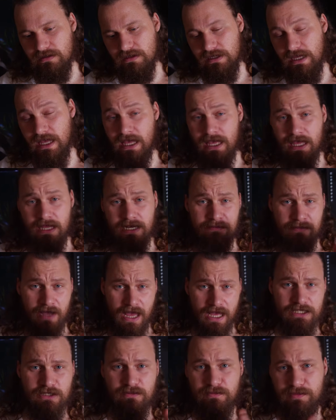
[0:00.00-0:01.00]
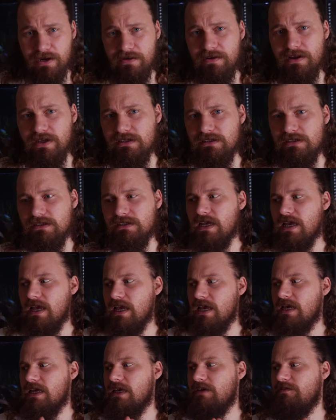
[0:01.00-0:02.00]
And in my experience,
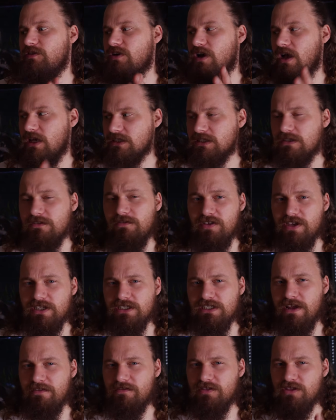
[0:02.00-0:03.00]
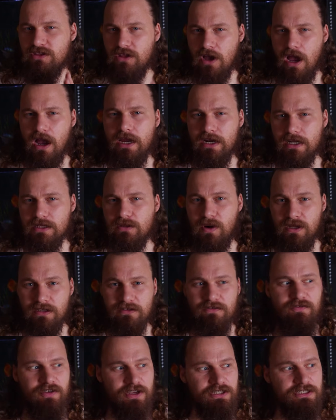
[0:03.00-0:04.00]
if your Oscar fish have targeted one
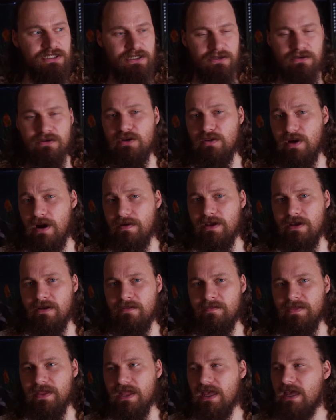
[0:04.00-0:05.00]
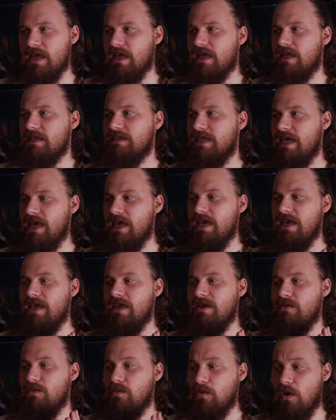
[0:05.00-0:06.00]
fish in your aquarium,
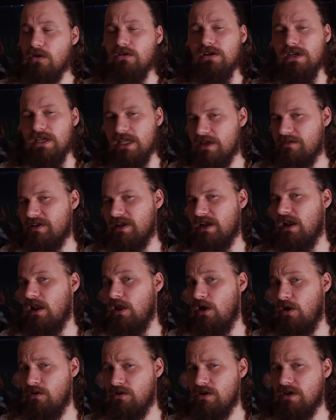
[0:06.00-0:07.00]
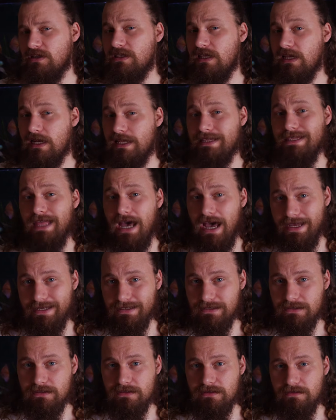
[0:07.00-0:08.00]
they won't leave it alone until it
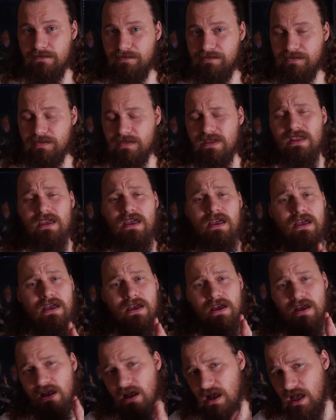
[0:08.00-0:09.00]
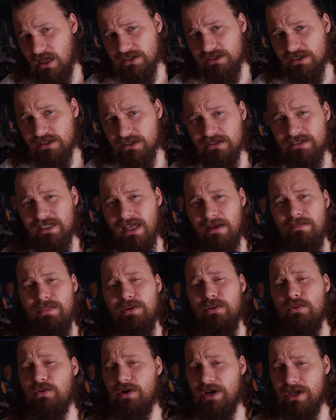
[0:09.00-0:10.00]
dies. Oscars can
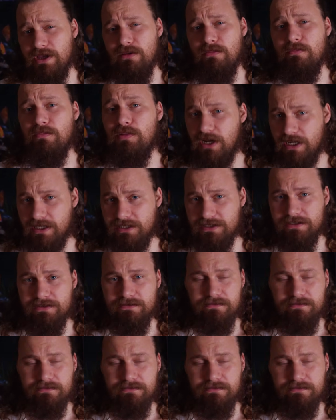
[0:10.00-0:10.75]
be real bullies.